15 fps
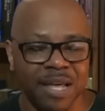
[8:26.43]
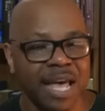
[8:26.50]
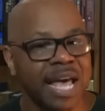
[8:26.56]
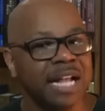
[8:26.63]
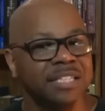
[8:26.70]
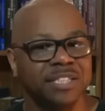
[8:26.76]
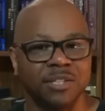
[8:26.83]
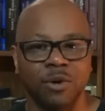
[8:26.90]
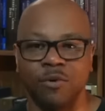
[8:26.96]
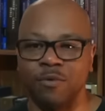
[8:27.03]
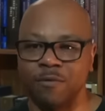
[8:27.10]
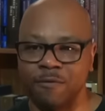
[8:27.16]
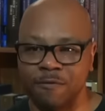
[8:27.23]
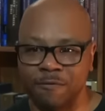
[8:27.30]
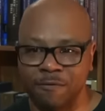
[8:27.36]
And
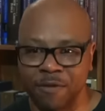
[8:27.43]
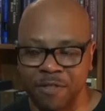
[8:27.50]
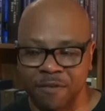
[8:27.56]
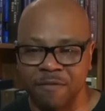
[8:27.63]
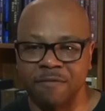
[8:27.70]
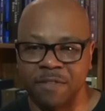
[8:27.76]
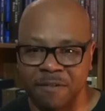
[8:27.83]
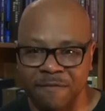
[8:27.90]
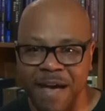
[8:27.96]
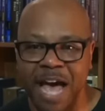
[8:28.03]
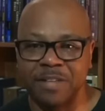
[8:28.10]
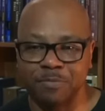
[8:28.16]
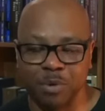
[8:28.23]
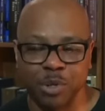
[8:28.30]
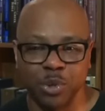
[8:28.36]
so, for the, the
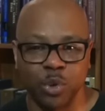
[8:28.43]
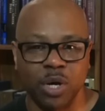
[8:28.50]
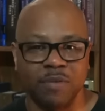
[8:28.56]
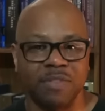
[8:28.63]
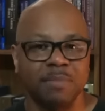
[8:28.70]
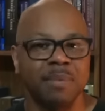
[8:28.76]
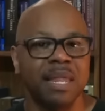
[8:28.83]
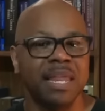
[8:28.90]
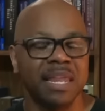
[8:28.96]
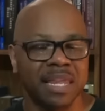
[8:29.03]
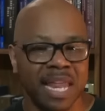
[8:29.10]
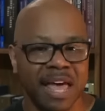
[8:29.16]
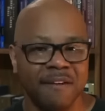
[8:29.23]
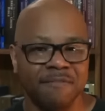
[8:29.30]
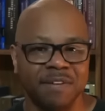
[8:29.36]
vast majority of them,
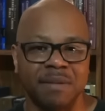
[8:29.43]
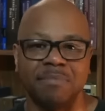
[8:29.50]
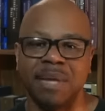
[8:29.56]
left him.